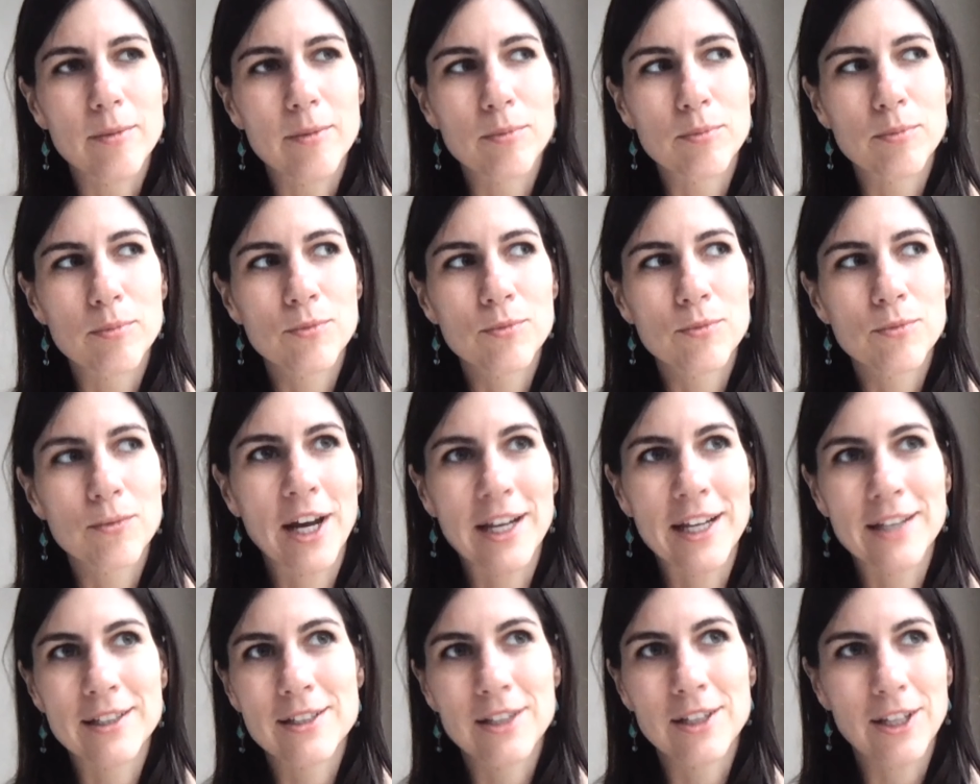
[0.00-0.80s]

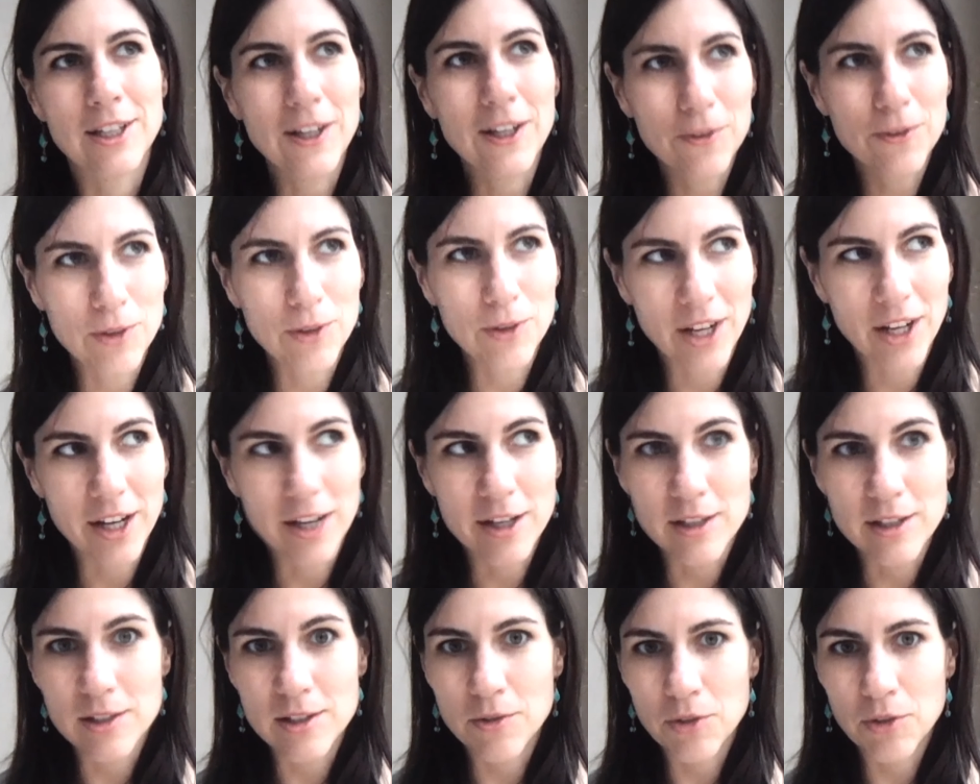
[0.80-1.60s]
right to
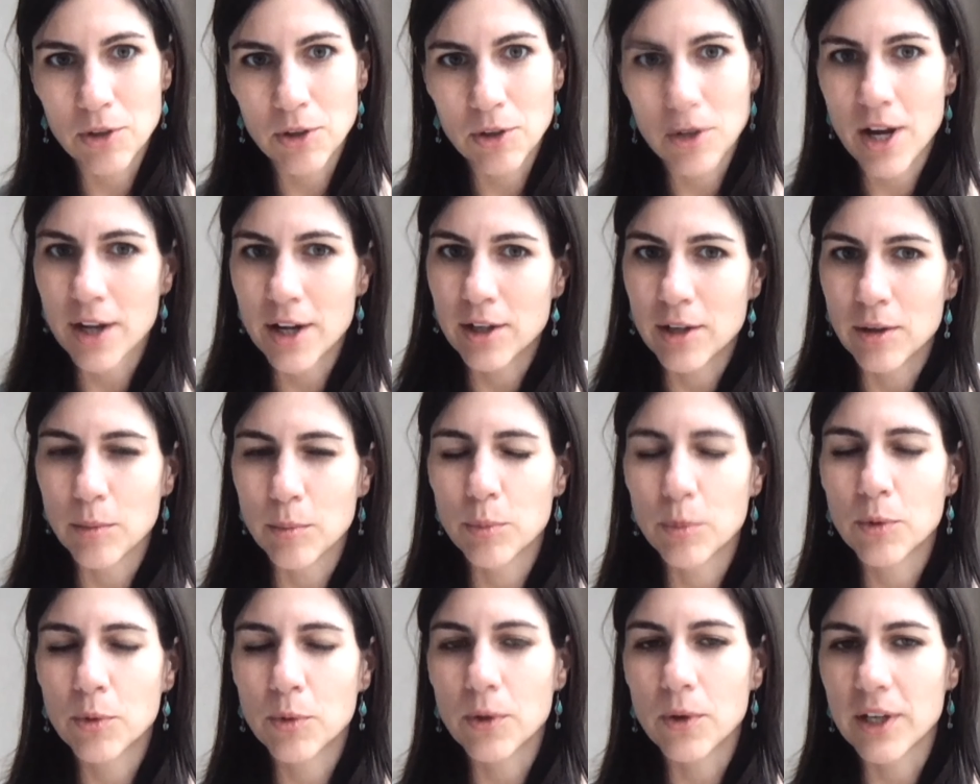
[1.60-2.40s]
unionize if you're not an
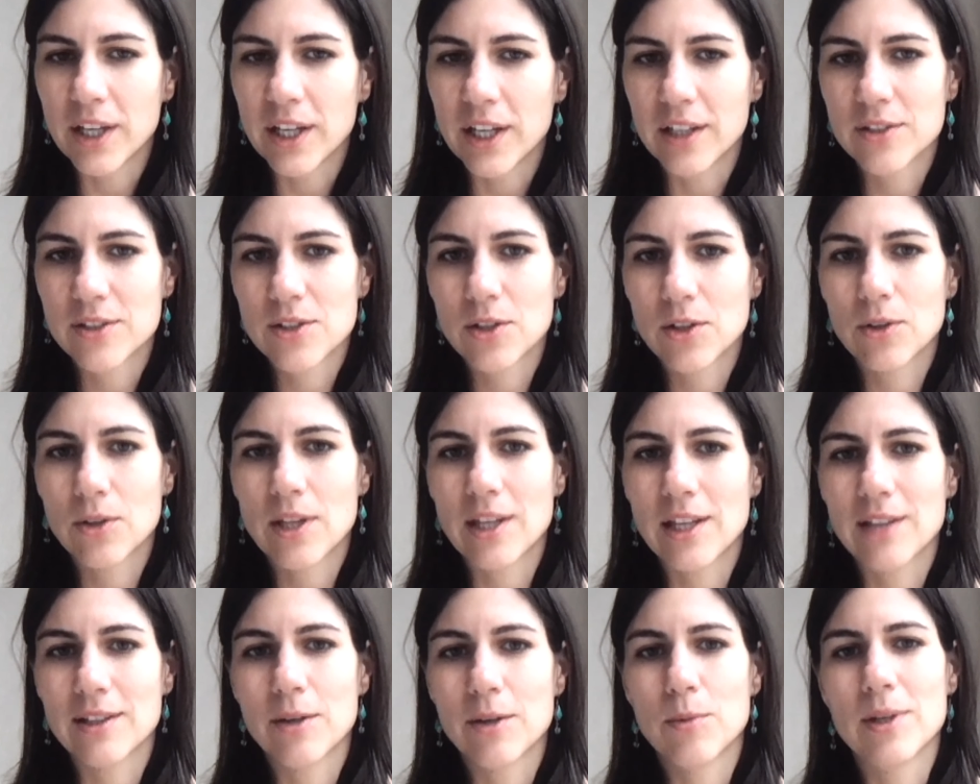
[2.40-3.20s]
employee. So
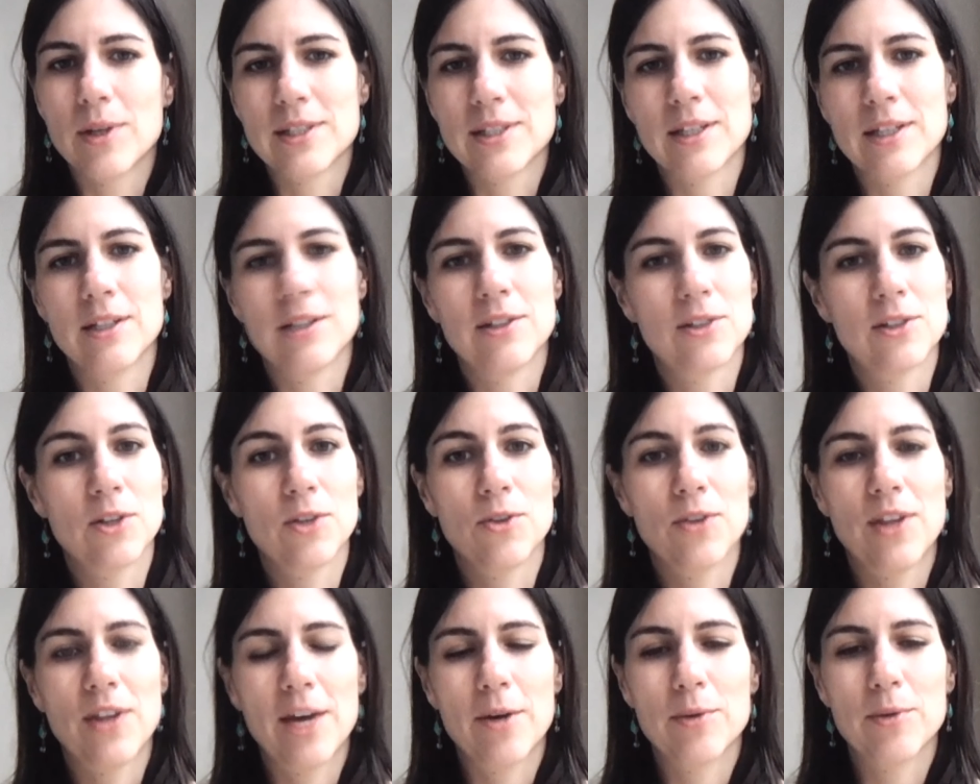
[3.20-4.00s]
that it wasn't as though
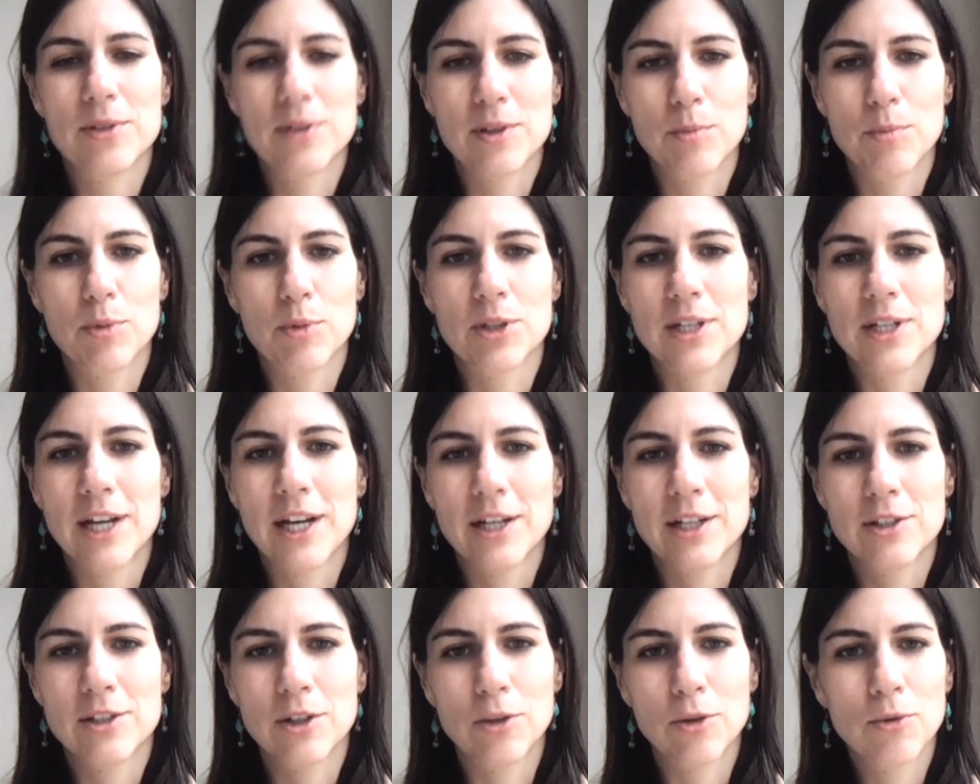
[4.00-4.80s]
that was a
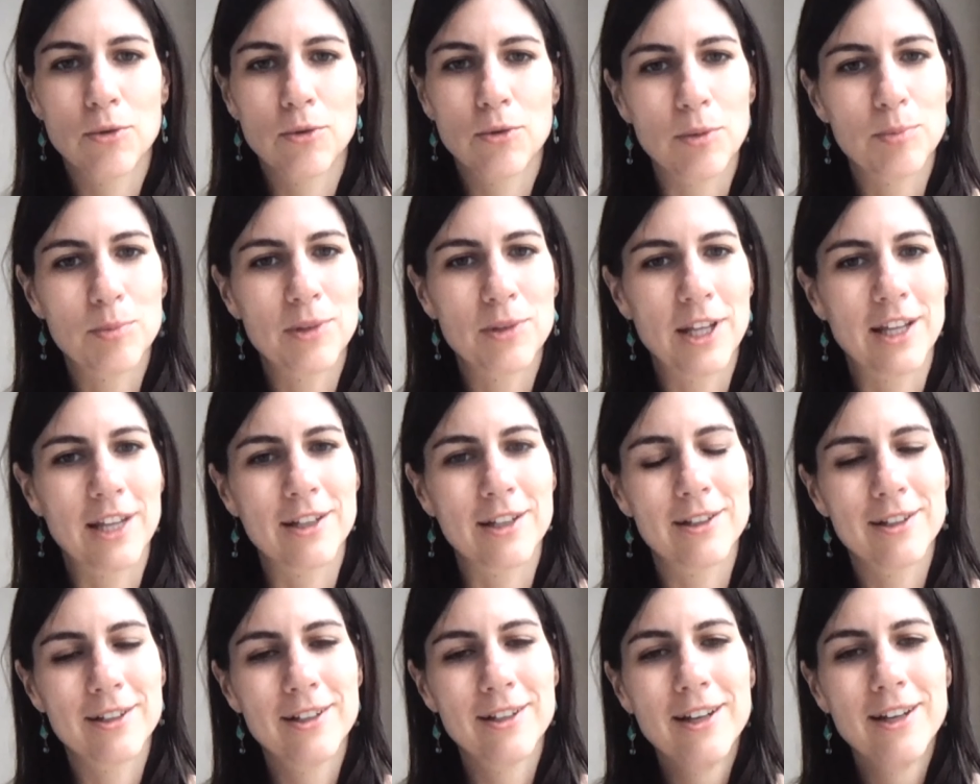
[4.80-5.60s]
protected group that,
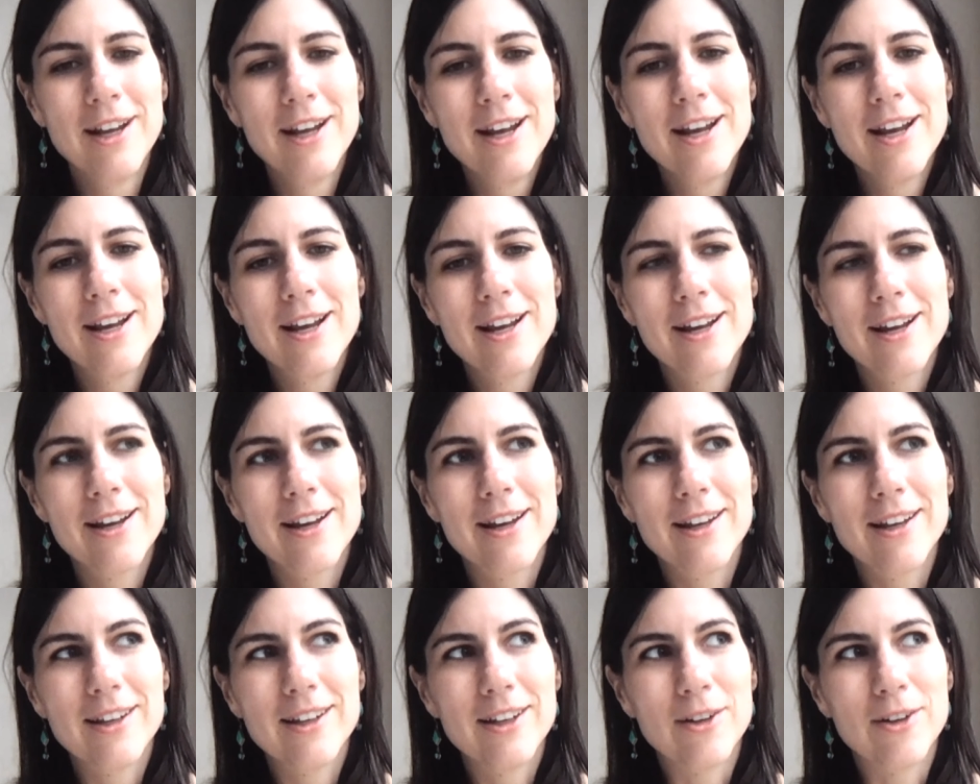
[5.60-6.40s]

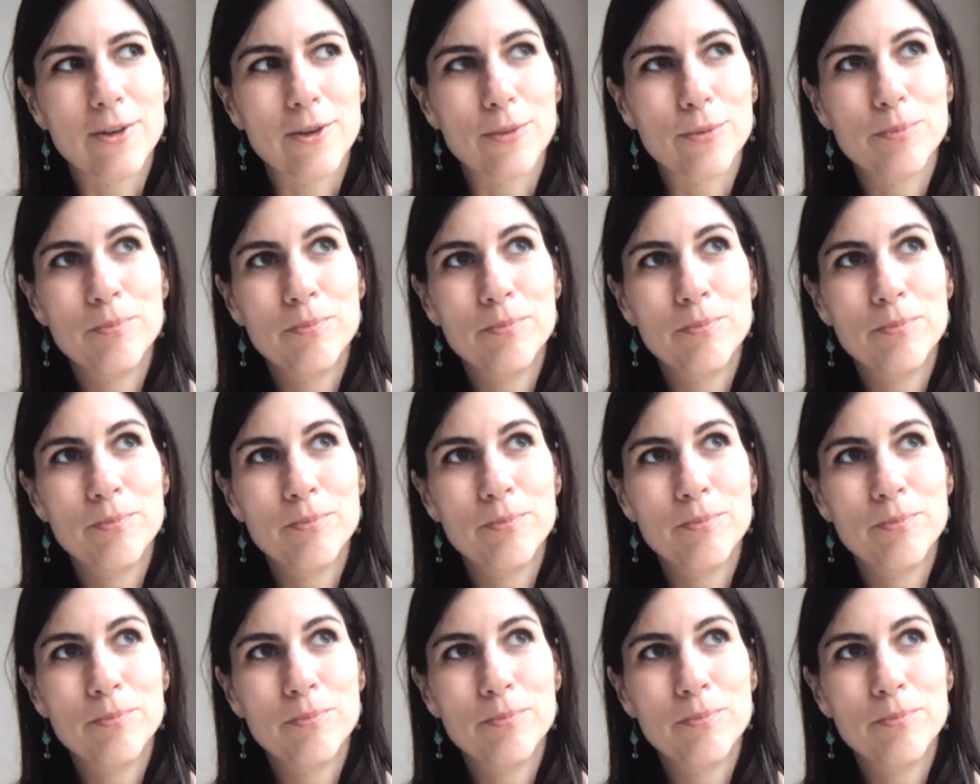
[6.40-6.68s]
you know,